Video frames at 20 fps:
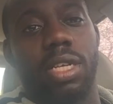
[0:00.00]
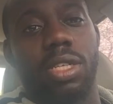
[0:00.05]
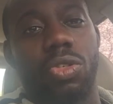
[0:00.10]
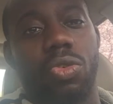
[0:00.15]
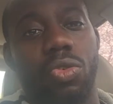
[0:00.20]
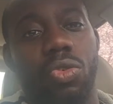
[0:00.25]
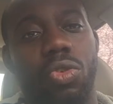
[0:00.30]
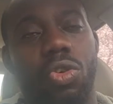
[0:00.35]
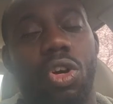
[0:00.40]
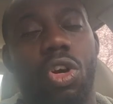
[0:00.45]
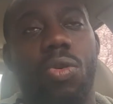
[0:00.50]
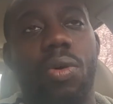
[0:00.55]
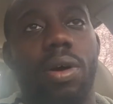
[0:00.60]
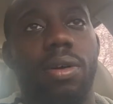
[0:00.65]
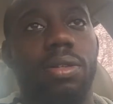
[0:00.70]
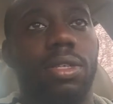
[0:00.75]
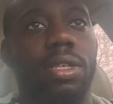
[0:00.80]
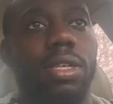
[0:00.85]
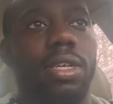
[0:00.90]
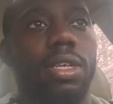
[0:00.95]
So you can go
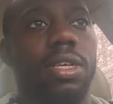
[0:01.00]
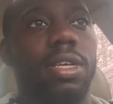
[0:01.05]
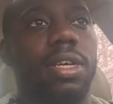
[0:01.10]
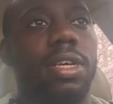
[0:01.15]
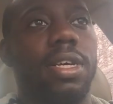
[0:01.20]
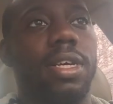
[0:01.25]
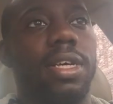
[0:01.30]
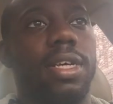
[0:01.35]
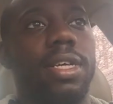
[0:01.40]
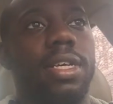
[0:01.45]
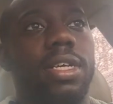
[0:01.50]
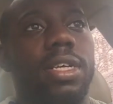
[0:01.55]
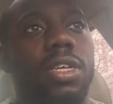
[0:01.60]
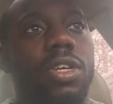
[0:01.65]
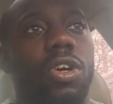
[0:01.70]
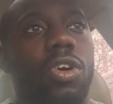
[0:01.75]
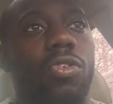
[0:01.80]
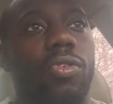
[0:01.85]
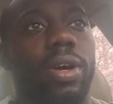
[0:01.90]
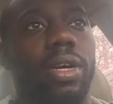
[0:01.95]
out there,
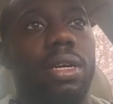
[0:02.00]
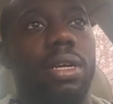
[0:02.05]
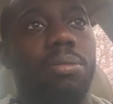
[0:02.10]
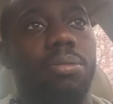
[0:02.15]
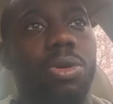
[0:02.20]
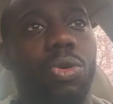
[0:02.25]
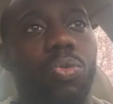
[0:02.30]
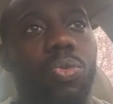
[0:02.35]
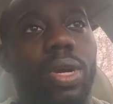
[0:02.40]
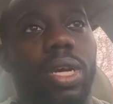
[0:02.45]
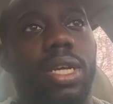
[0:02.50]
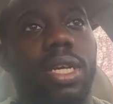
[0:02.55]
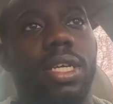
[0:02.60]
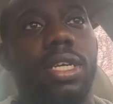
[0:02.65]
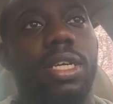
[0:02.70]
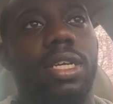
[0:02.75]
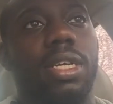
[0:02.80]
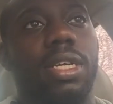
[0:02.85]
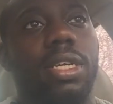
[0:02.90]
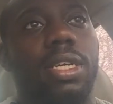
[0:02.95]
all right, and be
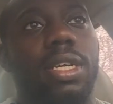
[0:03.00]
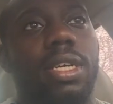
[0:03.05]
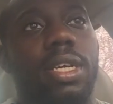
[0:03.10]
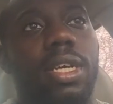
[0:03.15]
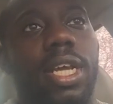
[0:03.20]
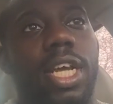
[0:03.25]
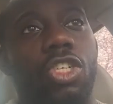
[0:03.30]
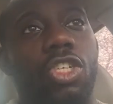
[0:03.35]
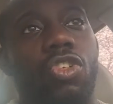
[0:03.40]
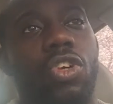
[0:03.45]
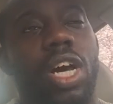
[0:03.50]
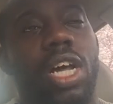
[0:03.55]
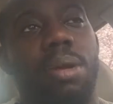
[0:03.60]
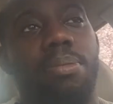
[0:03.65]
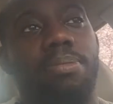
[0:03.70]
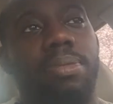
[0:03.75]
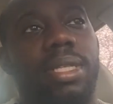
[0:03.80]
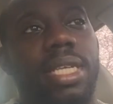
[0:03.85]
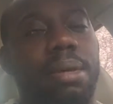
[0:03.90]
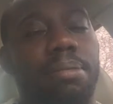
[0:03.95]
wicked and try to
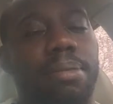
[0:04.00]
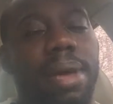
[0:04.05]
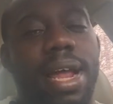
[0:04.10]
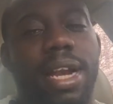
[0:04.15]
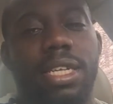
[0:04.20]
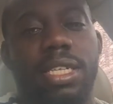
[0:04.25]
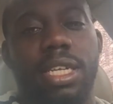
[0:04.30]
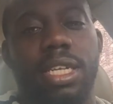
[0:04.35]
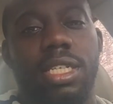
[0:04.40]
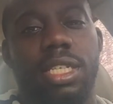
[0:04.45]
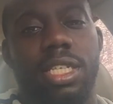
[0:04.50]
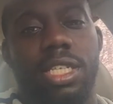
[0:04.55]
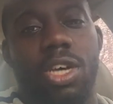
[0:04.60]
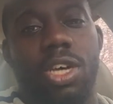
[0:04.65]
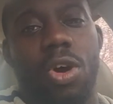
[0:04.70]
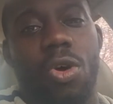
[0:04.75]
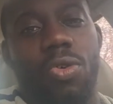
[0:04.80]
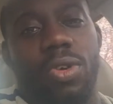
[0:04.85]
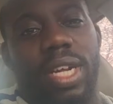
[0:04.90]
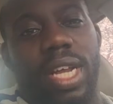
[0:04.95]
take matters into
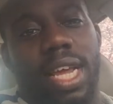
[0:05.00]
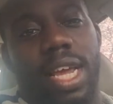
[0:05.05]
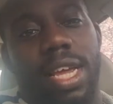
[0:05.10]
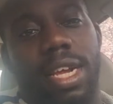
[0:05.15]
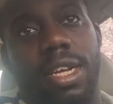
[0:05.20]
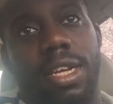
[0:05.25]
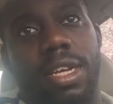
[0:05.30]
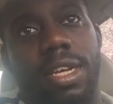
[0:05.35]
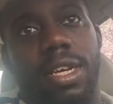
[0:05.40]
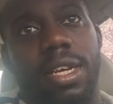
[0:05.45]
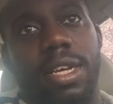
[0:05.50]
your own hand